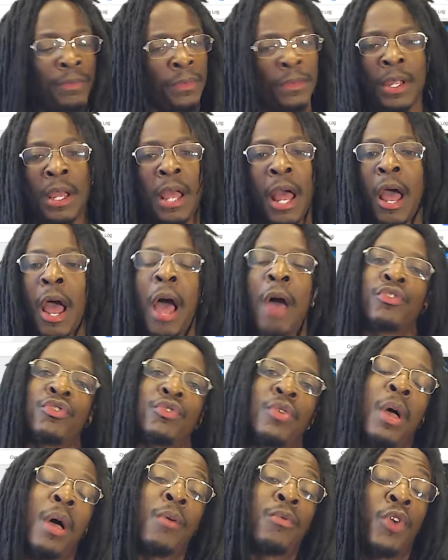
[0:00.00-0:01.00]

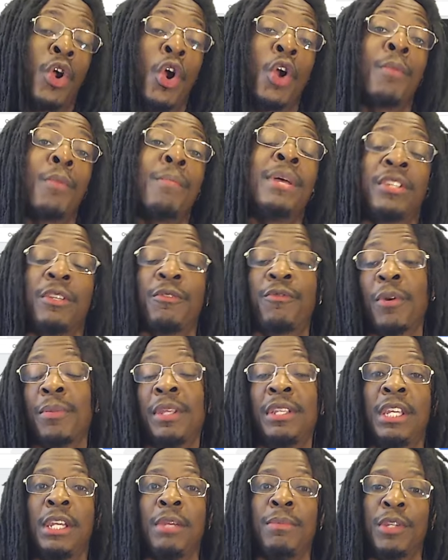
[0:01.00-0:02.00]
Her missing from the
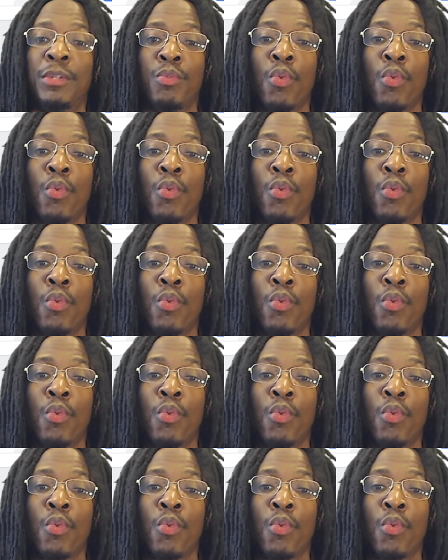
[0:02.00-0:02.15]
team it